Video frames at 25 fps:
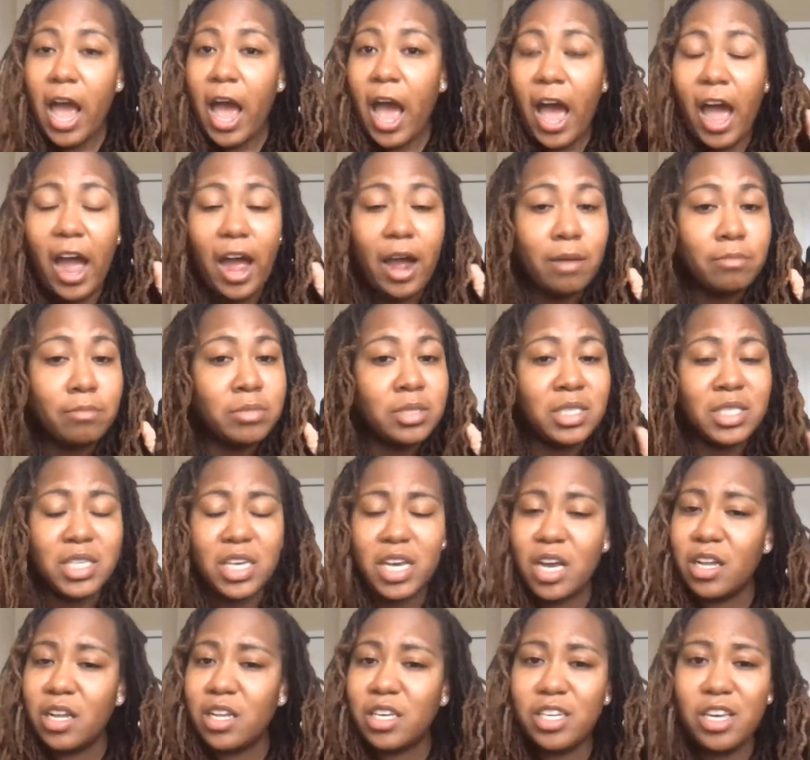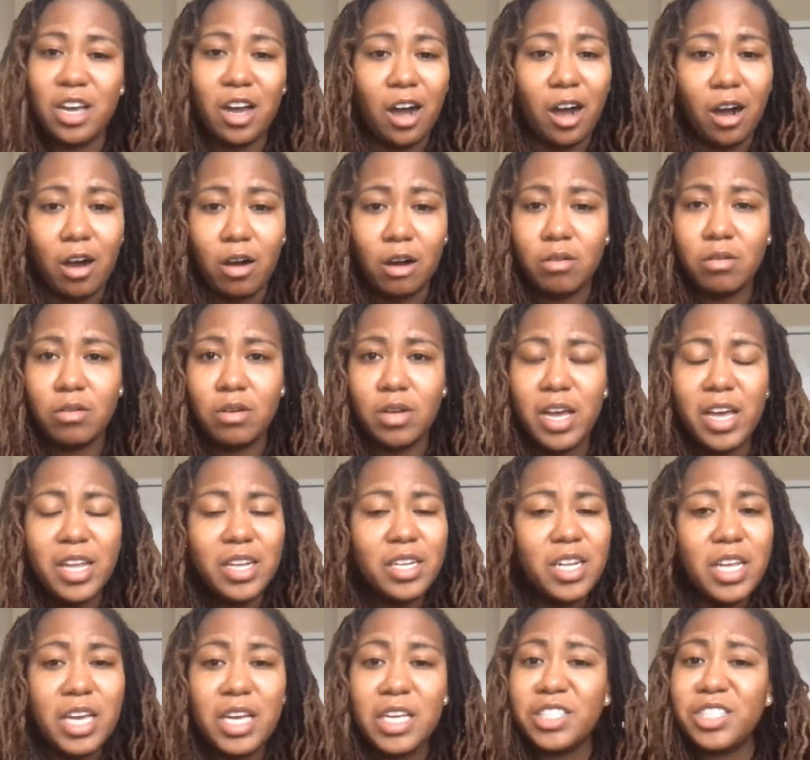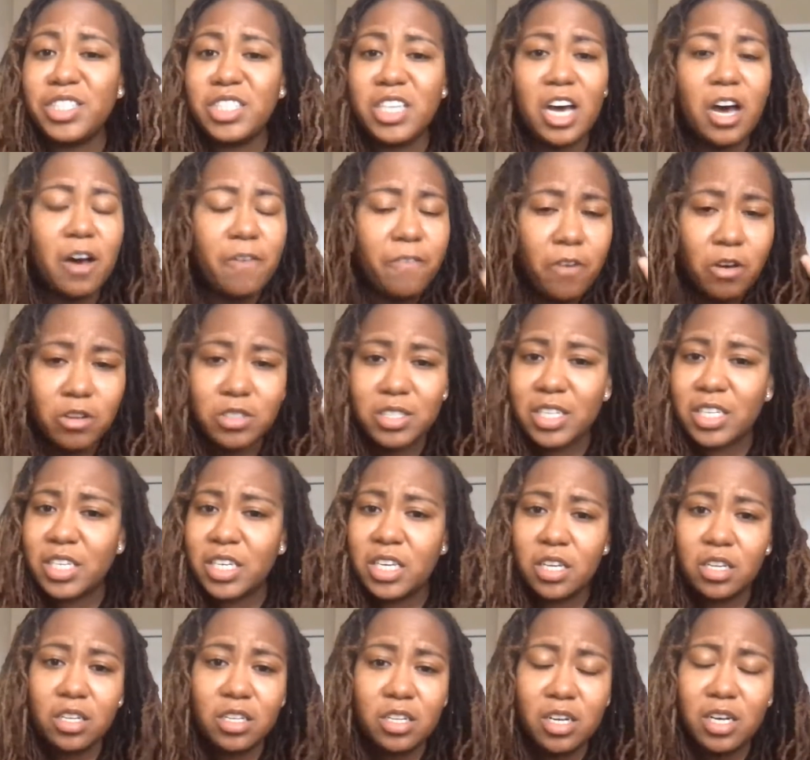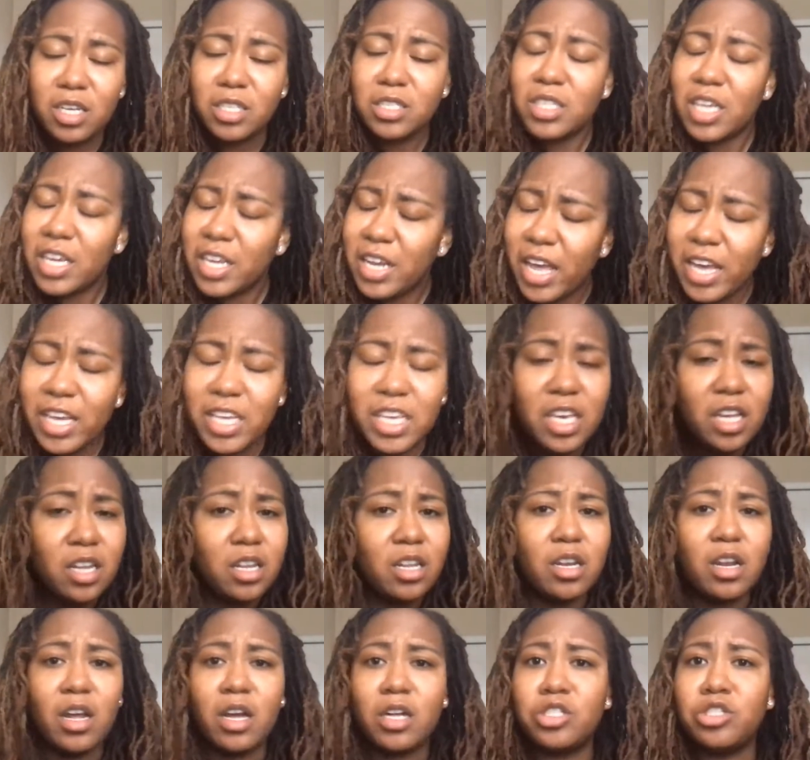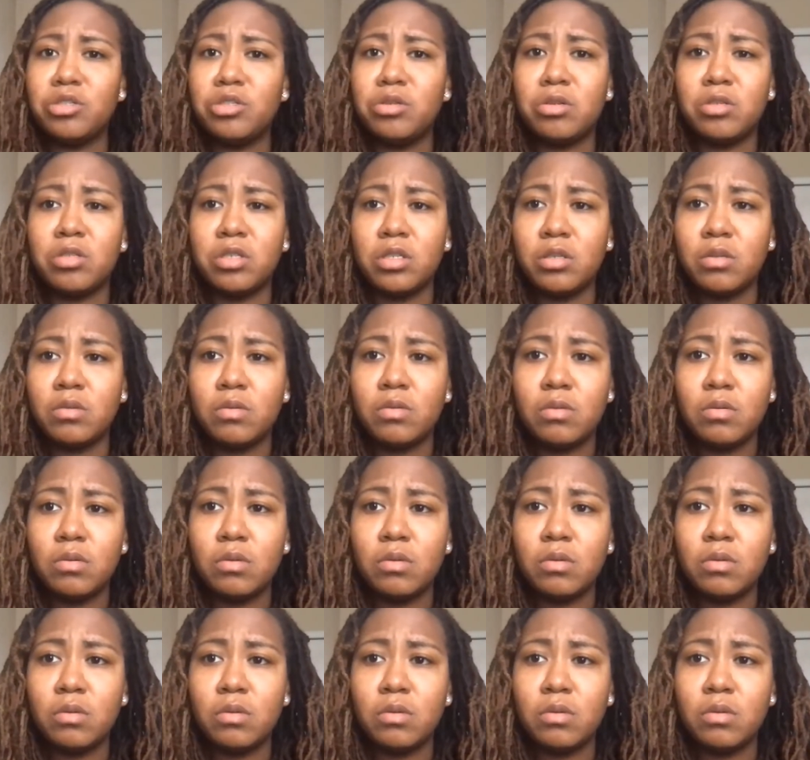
I'm telling y'all, these cell phones are killing us and they killing our children.